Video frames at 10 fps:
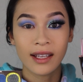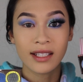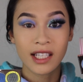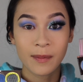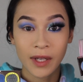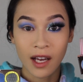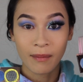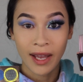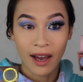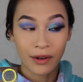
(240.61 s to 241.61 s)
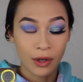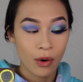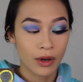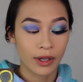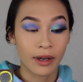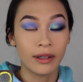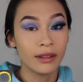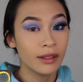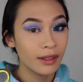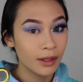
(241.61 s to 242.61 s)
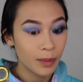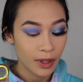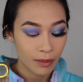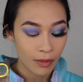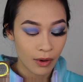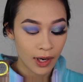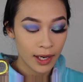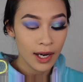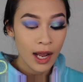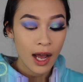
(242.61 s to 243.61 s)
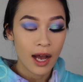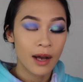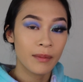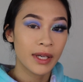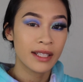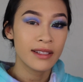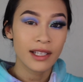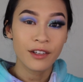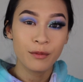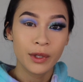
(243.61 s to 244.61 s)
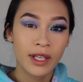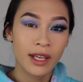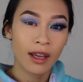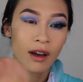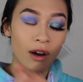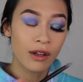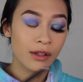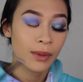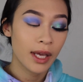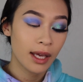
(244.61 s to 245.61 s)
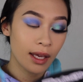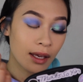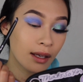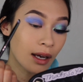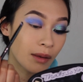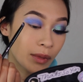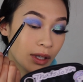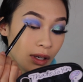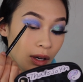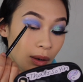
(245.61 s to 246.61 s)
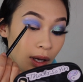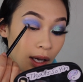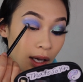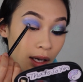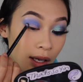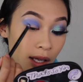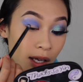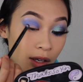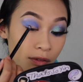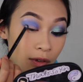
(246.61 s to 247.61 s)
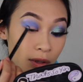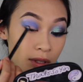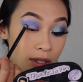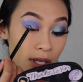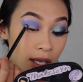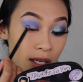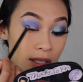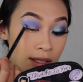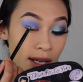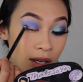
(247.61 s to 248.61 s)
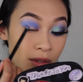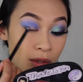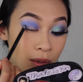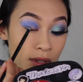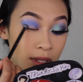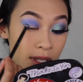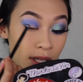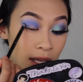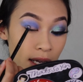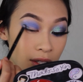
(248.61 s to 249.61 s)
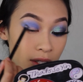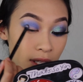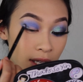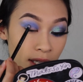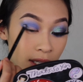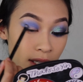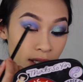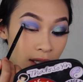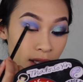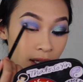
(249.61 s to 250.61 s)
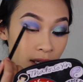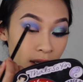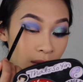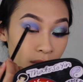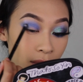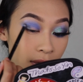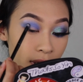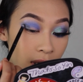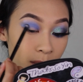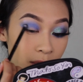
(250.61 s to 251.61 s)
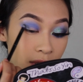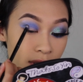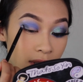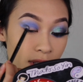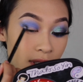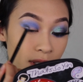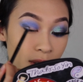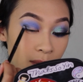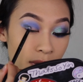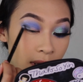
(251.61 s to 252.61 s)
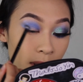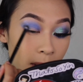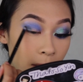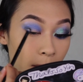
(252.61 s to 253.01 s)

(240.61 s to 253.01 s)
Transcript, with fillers: and deepen up my outer corner a little bit more. Um, but instead of bringing it all the way in, I'm going to go ahead and focus it down towards the lash line. Bring it up just a little bit,